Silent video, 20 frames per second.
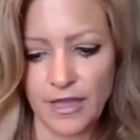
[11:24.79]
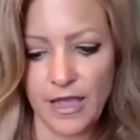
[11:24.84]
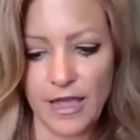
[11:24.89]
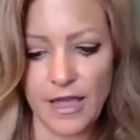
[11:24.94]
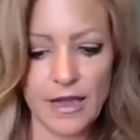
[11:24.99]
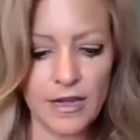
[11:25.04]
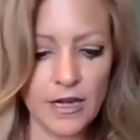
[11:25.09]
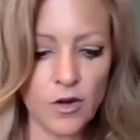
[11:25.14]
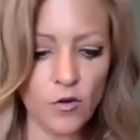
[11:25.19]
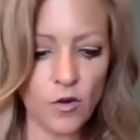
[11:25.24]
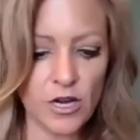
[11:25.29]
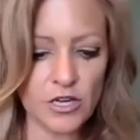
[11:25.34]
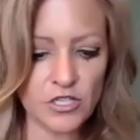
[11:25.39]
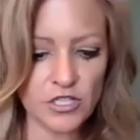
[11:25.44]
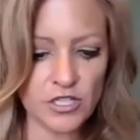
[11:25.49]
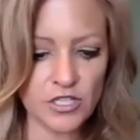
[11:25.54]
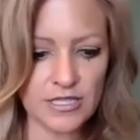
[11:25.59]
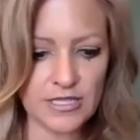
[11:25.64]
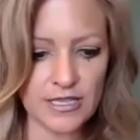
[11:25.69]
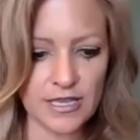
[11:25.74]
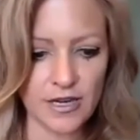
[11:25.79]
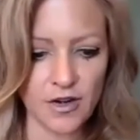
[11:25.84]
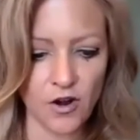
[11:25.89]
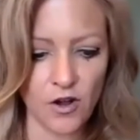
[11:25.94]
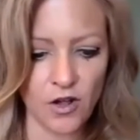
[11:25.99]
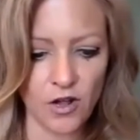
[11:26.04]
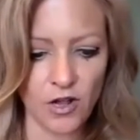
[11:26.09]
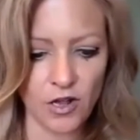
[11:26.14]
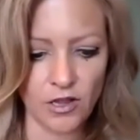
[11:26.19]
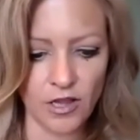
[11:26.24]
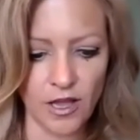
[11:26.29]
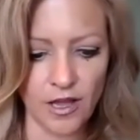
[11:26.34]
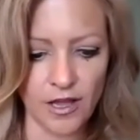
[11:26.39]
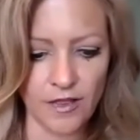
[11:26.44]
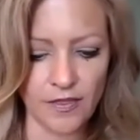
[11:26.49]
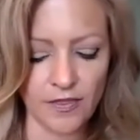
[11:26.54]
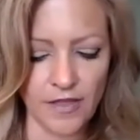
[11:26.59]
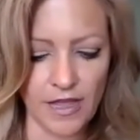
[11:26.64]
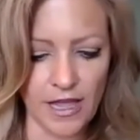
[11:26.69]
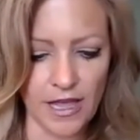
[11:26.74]
Any questions at all
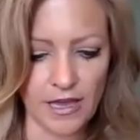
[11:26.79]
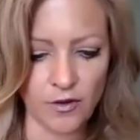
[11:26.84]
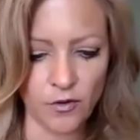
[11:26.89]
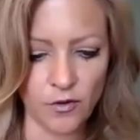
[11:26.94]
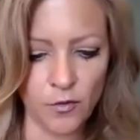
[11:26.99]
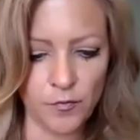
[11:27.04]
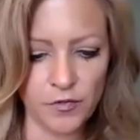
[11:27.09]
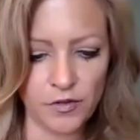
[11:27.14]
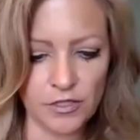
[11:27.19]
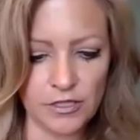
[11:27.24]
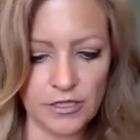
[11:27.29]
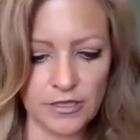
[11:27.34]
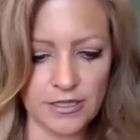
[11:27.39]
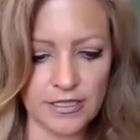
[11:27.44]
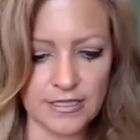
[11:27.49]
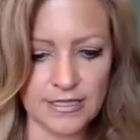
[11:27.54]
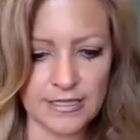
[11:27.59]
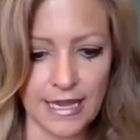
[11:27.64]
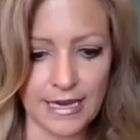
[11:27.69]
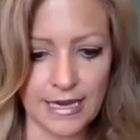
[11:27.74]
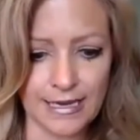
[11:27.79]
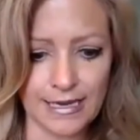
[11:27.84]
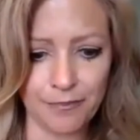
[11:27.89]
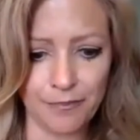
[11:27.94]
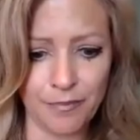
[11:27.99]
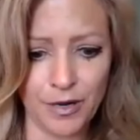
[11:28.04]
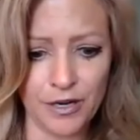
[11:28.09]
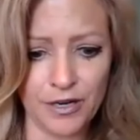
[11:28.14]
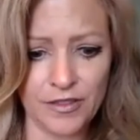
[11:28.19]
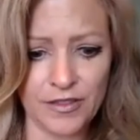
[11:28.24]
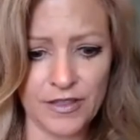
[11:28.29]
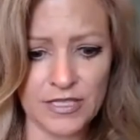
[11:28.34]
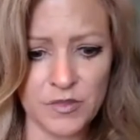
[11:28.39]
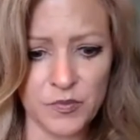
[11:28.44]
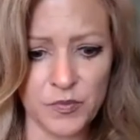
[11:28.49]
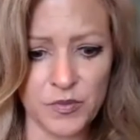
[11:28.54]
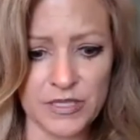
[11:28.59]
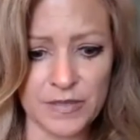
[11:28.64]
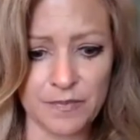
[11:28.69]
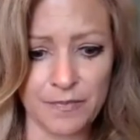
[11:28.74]
on that? Hopefully the second part of this
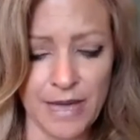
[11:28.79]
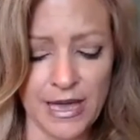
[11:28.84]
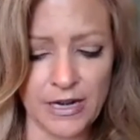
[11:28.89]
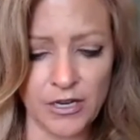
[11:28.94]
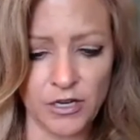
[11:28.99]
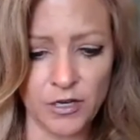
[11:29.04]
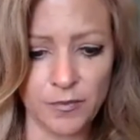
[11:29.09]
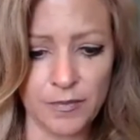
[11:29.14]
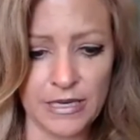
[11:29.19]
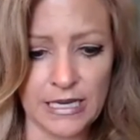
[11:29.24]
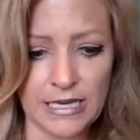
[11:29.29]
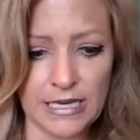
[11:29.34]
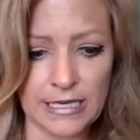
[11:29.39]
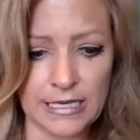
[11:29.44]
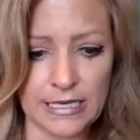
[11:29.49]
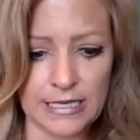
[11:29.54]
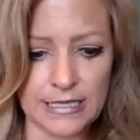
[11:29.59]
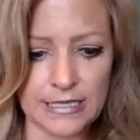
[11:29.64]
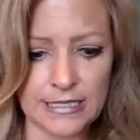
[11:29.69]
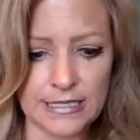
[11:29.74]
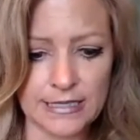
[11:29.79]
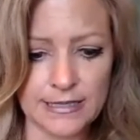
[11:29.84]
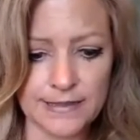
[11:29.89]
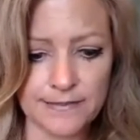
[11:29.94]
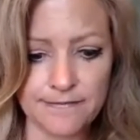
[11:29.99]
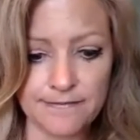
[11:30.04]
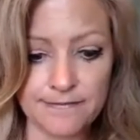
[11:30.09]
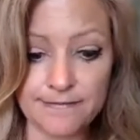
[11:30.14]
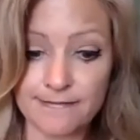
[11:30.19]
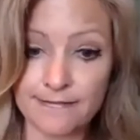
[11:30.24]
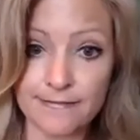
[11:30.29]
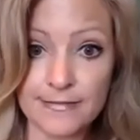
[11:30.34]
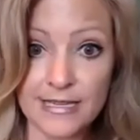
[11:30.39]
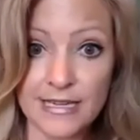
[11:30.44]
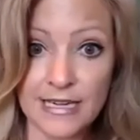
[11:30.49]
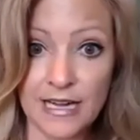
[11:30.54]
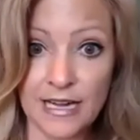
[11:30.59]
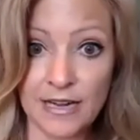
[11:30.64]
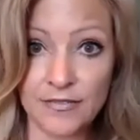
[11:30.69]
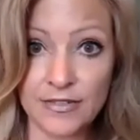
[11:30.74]
was better, because
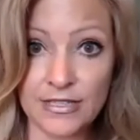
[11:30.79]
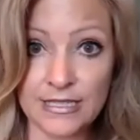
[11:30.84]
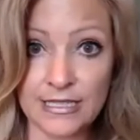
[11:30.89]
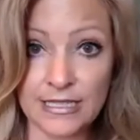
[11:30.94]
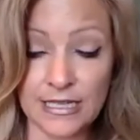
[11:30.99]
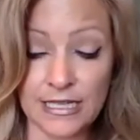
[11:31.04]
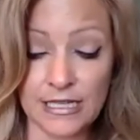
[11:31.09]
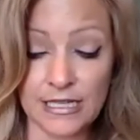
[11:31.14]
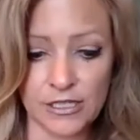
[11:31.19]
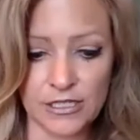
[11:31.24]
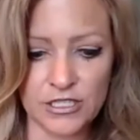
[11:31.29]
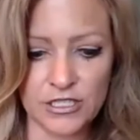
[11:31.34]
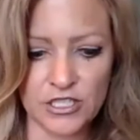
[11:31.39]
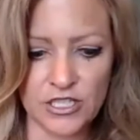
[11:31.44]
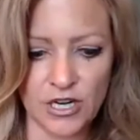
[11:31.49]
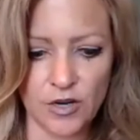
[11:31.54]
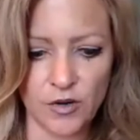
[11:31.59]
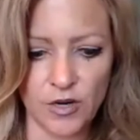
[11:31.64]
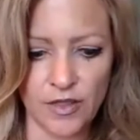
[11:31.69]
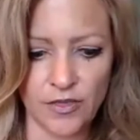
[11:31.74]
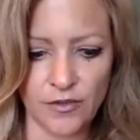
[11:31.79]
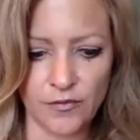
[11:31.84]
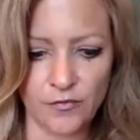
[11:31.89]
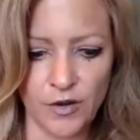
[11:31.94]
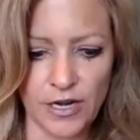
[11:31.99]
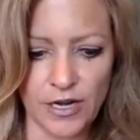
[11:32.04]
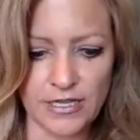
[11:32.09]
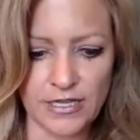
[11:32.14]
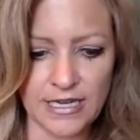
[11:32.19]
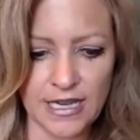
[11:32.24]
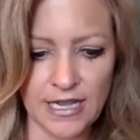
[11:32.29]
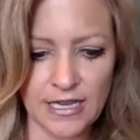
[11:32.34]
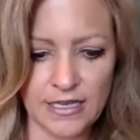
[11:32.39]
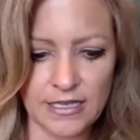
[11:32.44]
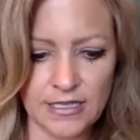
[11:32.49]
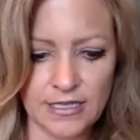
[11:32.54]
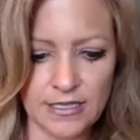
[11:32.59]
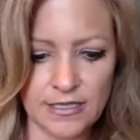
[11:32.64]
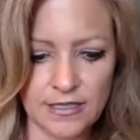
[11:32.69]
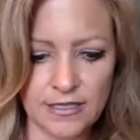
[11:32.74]
obviously it glitched out on the front
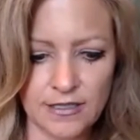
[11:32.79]
end.